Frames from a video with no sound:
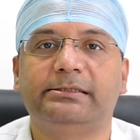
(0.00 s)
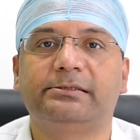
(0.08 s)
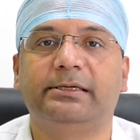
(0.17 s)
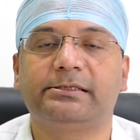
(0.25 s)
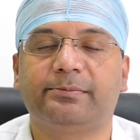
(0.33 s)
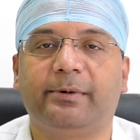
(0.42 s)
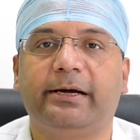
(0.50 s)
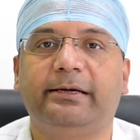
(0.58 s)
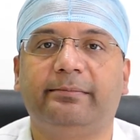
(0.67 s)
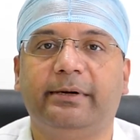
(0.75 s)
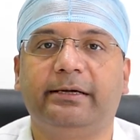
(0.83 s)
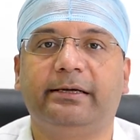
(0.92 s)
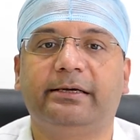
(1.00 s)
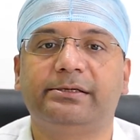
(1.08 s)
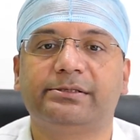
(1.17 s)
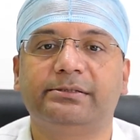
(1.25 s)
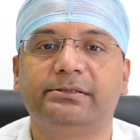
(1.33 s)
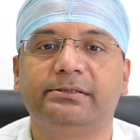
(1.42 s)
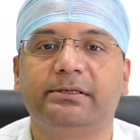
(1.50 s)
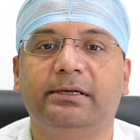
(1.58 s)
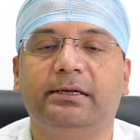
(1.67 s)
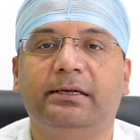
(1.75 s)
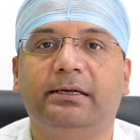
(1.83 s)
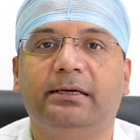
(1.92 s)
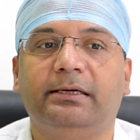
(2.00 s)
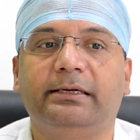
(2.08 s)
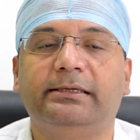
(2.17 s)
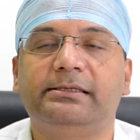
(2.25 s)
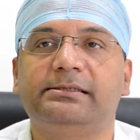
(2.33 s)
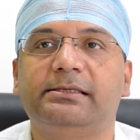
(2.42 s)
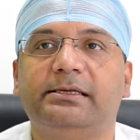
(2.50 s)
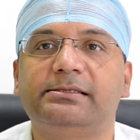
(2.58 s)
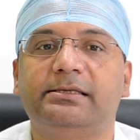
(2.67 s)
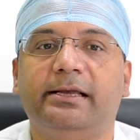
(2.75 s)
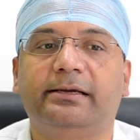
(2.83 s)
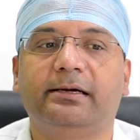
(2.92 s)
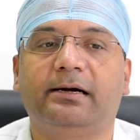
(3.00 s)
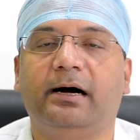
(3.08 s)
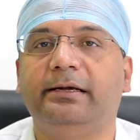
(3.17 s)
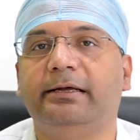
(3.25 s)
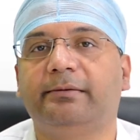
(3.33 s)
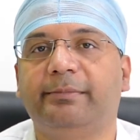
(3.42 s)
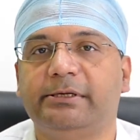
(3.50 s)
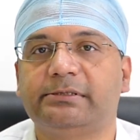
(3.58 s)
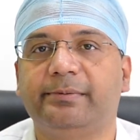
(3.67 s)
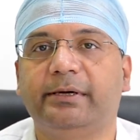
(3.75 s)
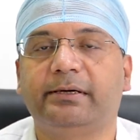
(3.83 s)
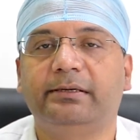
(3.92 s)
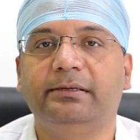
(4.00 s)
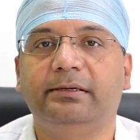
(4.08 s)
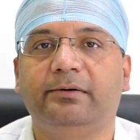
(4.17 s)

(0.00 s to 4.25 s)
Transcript: despite medications. It is less like a cardiac pacemaker,